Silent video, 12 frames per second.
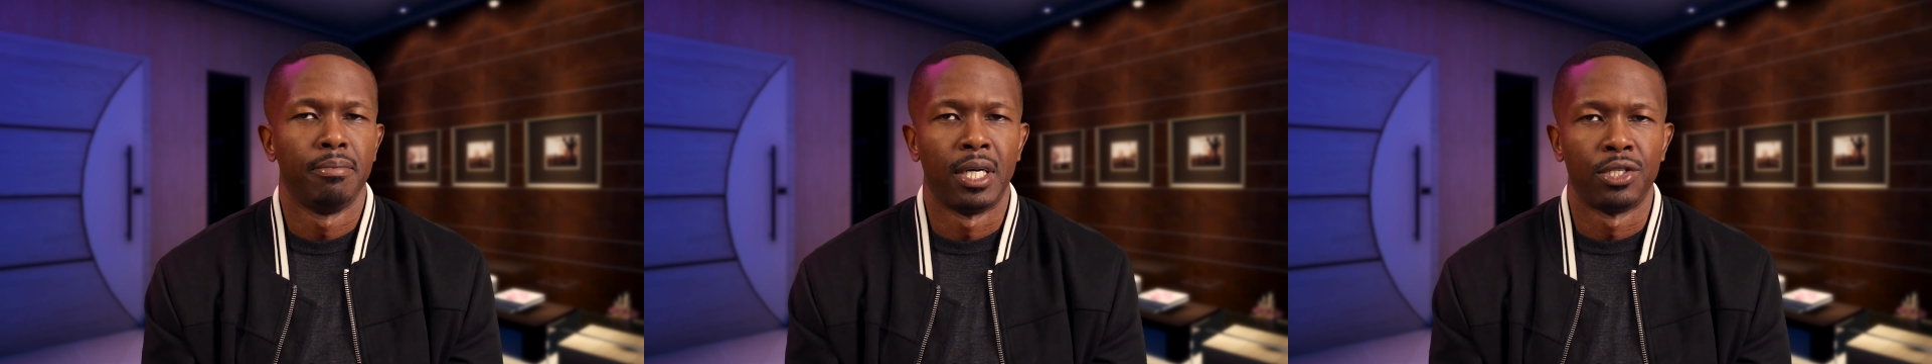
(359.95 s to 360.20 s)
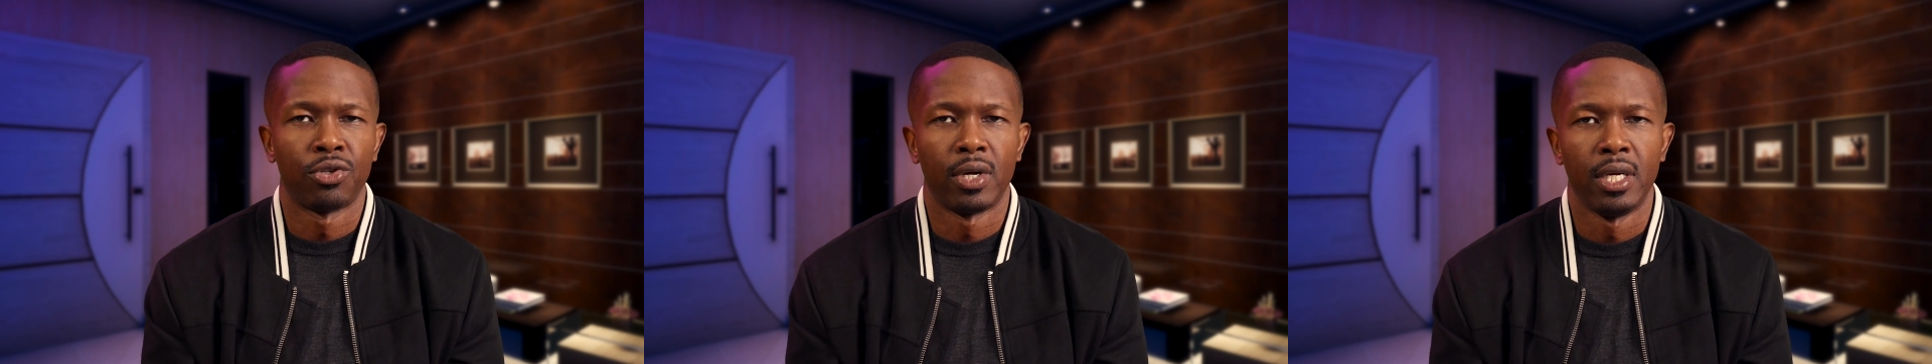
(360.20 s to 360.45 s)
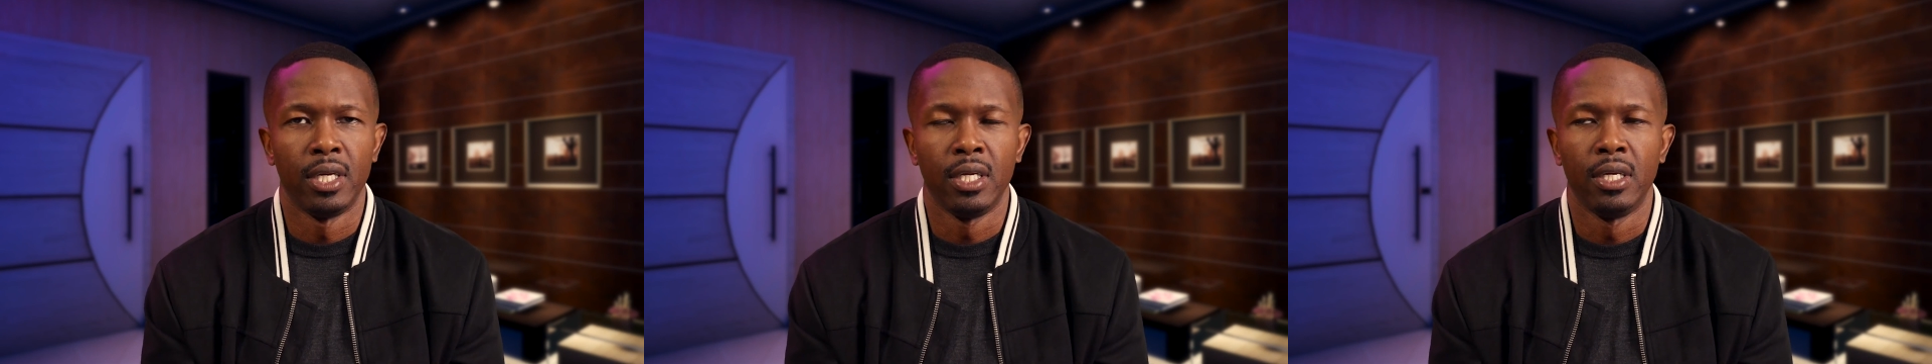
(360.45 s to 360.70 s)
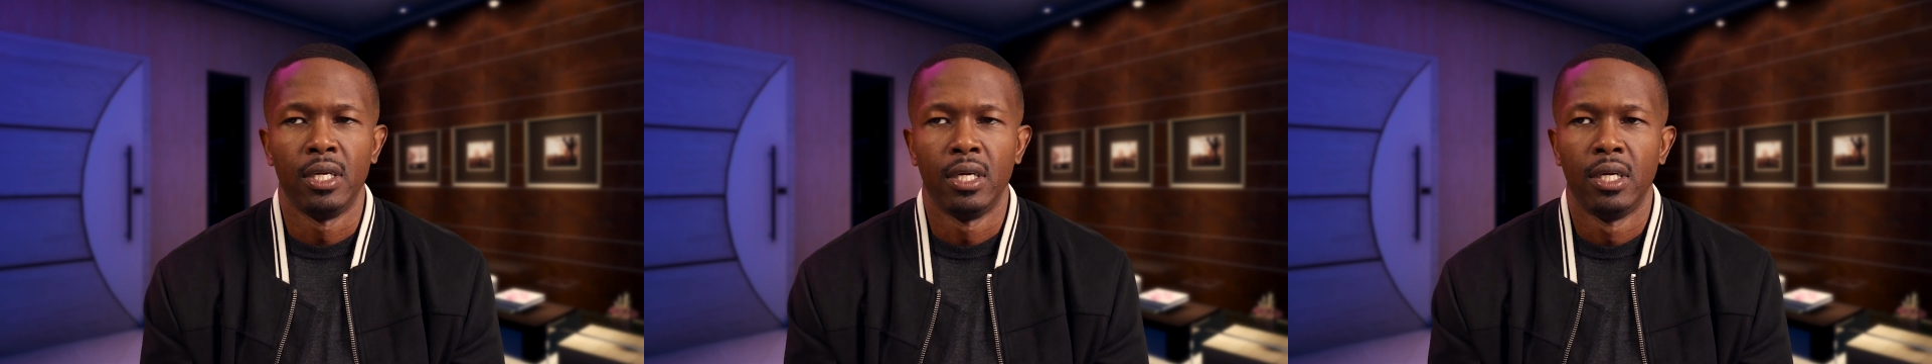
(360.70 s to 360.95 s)
by
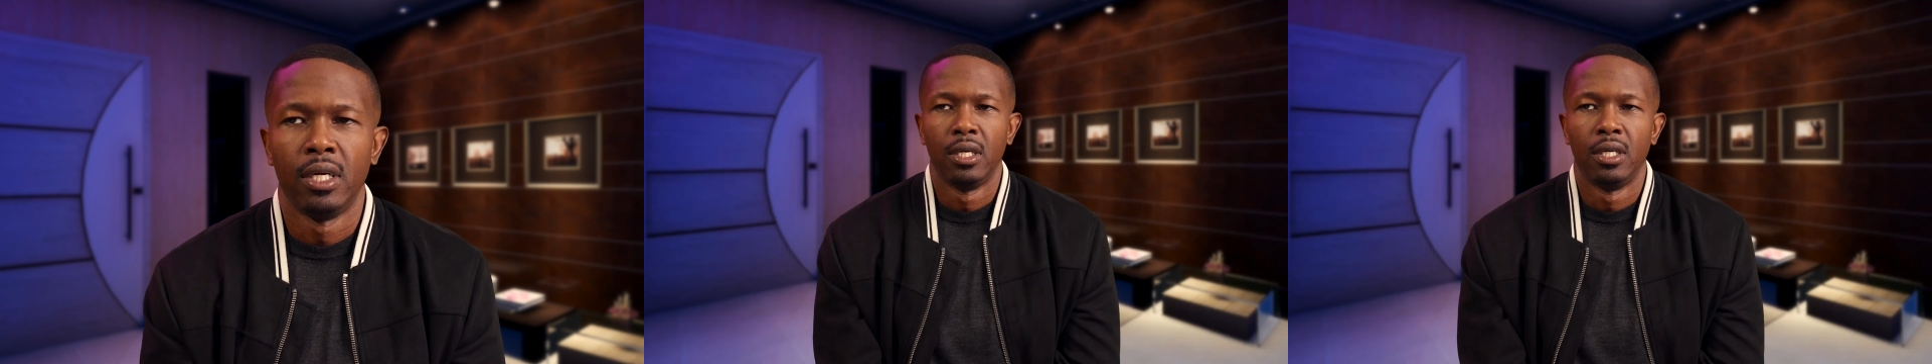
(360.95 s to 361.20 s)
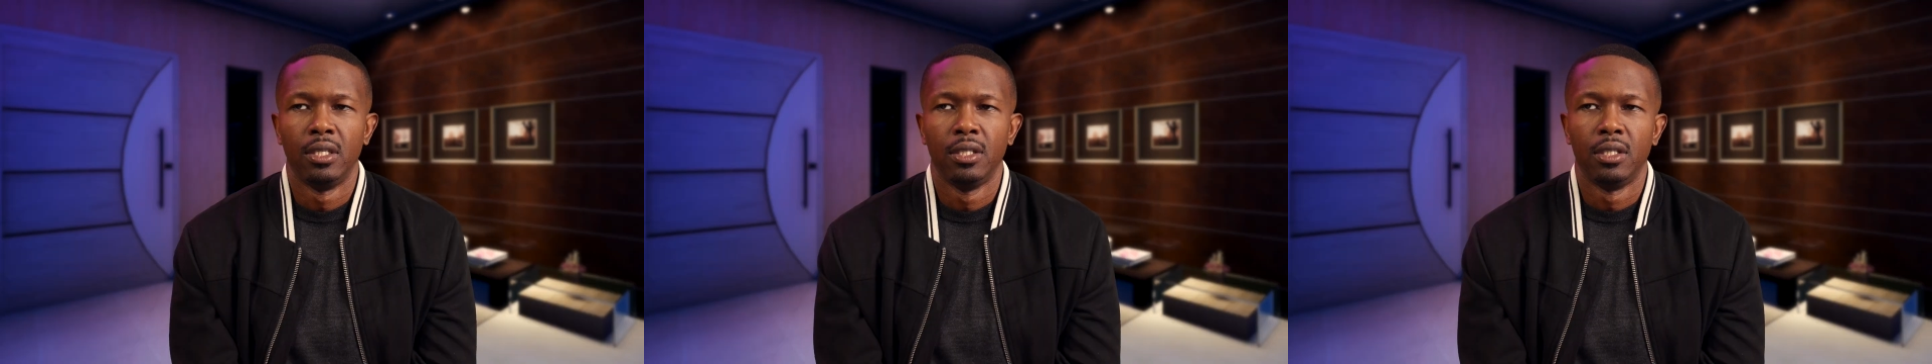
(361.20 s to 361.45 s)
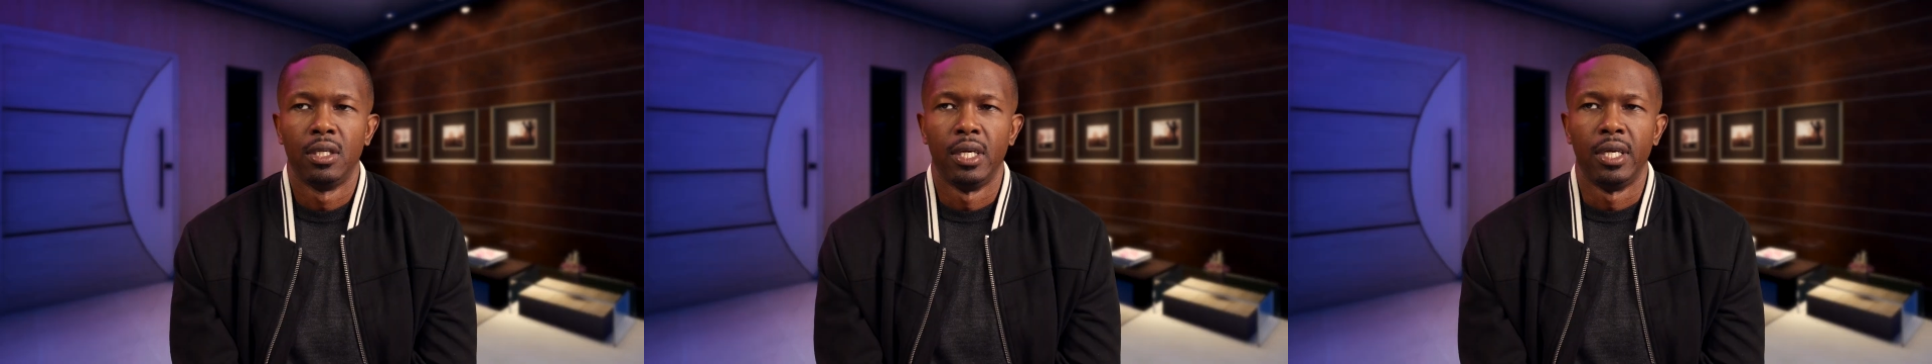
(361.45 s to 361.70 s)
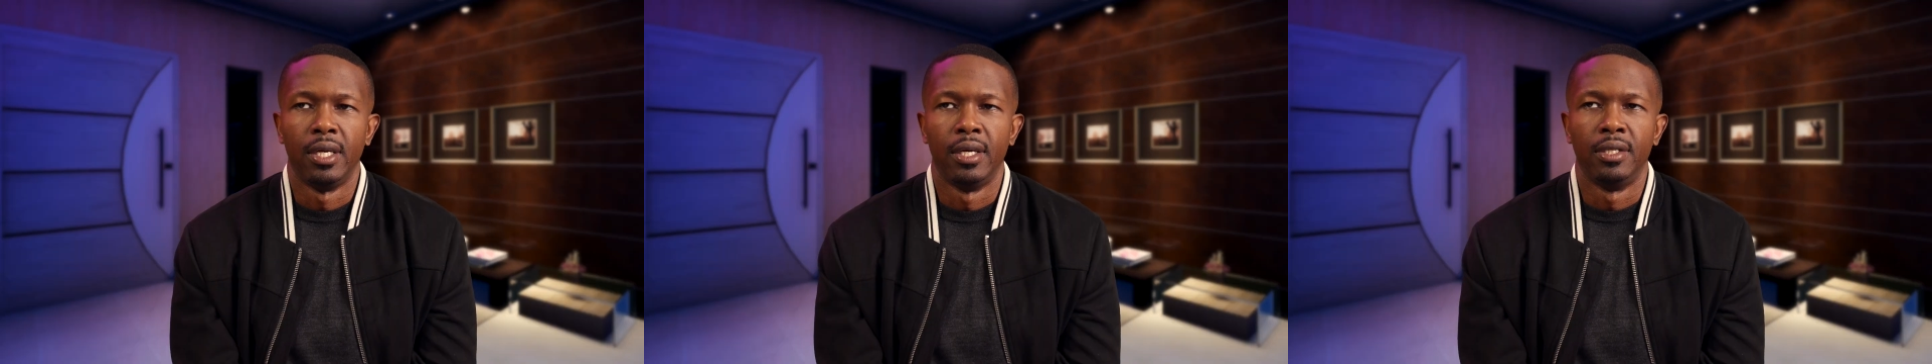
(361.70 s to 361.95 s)
trade
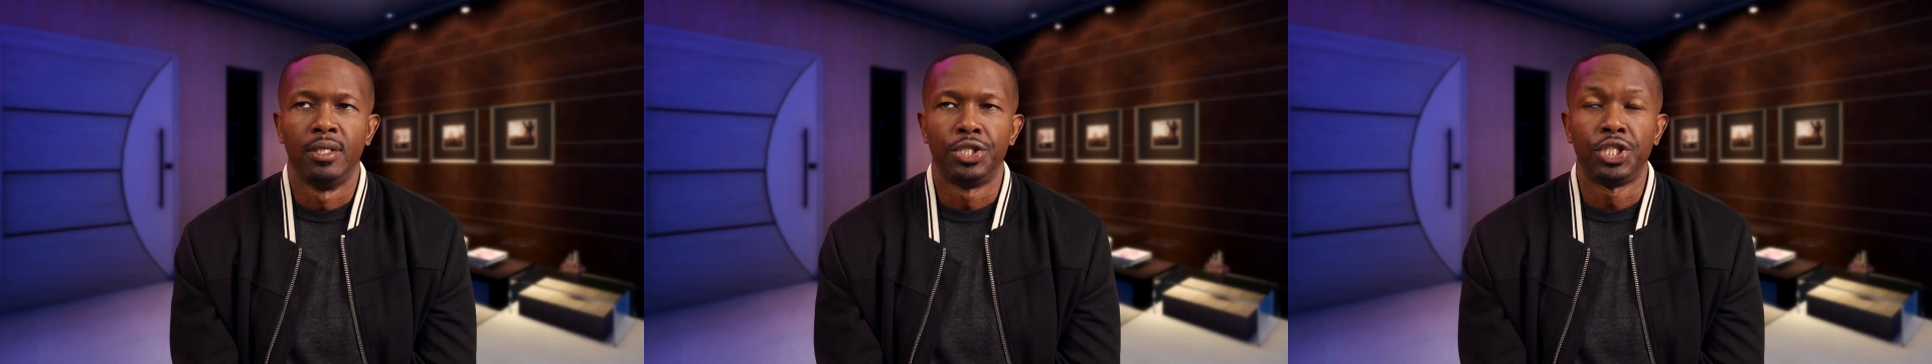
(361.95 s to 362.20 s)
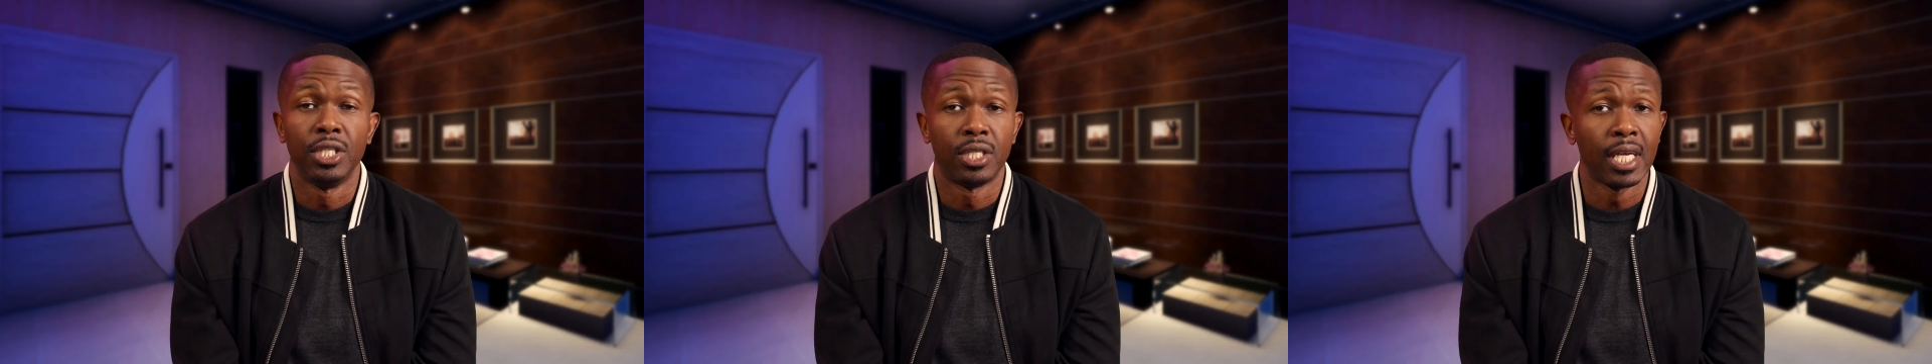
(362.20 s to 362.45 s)
and she's